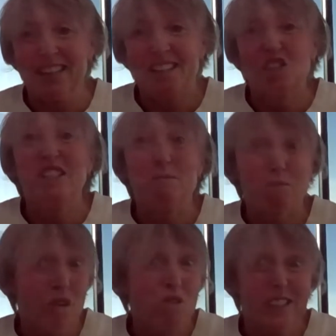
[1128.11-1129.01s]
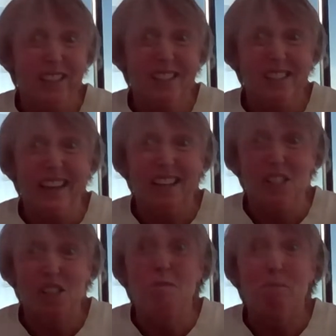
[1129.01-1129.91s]
It's just a process, and it's
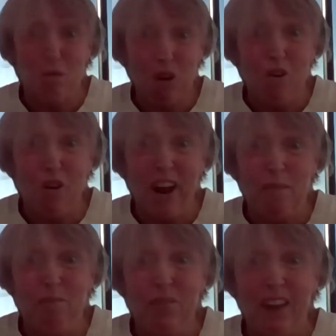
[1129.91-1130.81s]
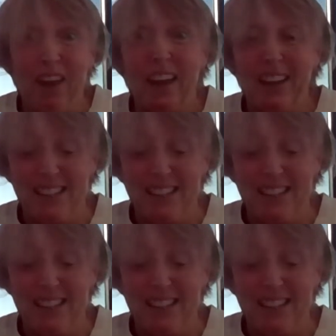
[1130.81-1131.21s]
just a program, and it